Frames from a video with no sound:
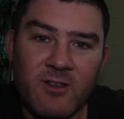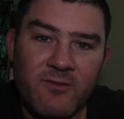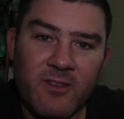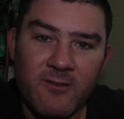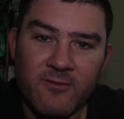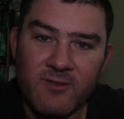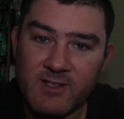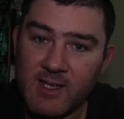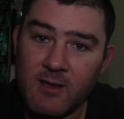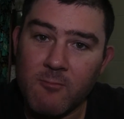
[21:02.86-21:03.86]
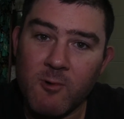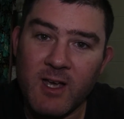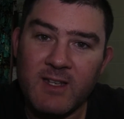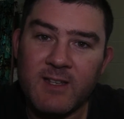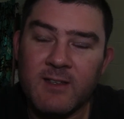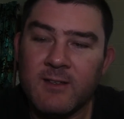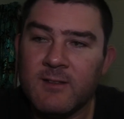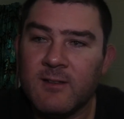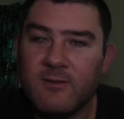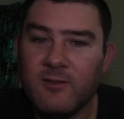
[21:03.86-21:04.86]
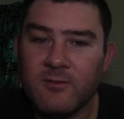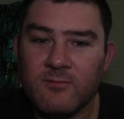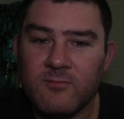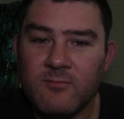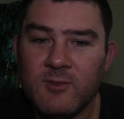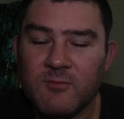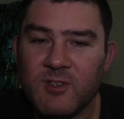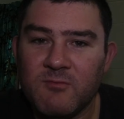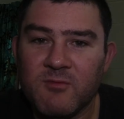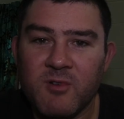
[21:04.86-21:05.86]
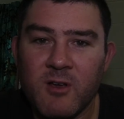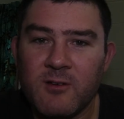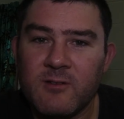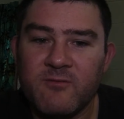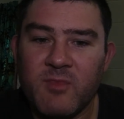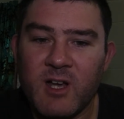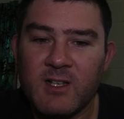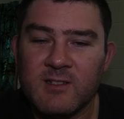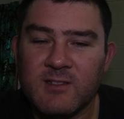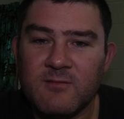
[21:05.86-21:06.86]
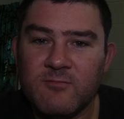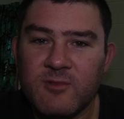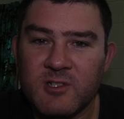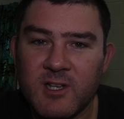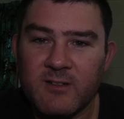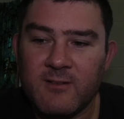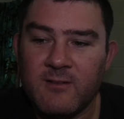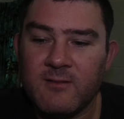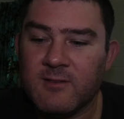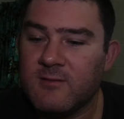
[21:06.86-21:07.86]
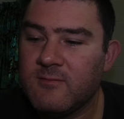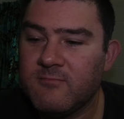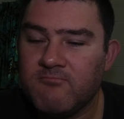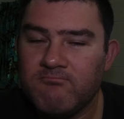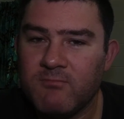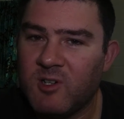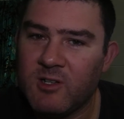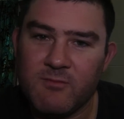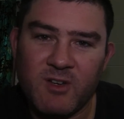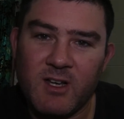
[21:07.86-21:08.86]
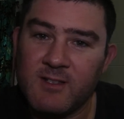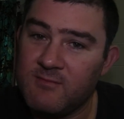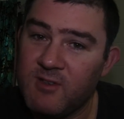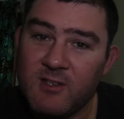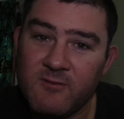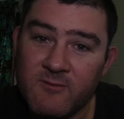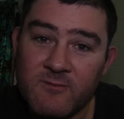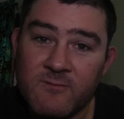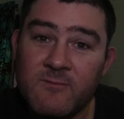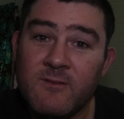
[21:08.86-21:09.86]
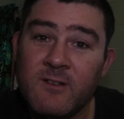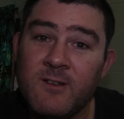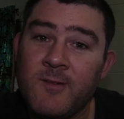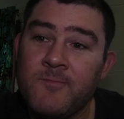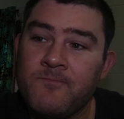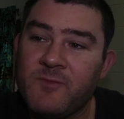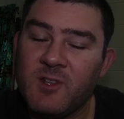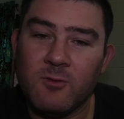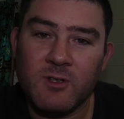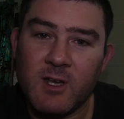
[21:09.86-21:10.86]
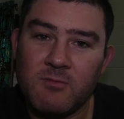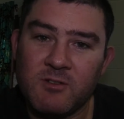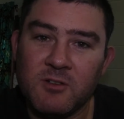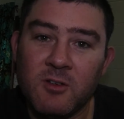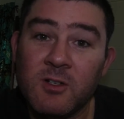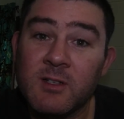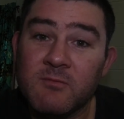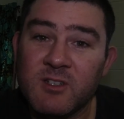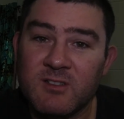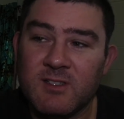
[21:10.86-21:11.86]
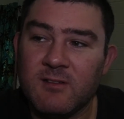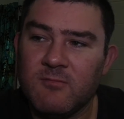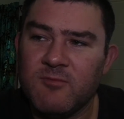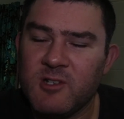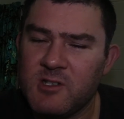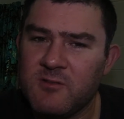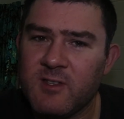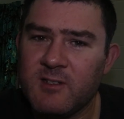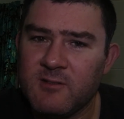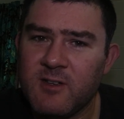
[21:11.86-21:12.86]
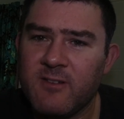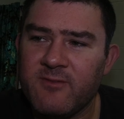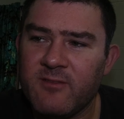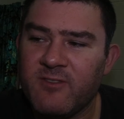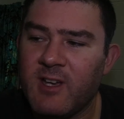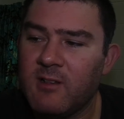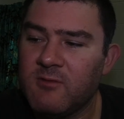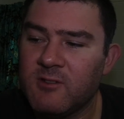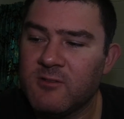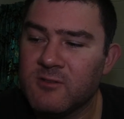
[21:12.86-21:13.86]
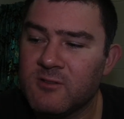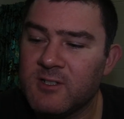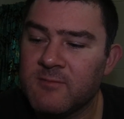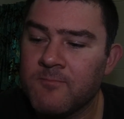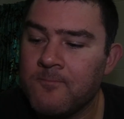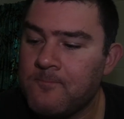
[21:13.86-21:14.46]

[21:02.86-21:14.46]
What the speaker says: if they're of the same weight. So if you're a big proponent of Barnes projectiles, buy the Barnes manual. Look it up online, because I'm pretty sure they do have it available online.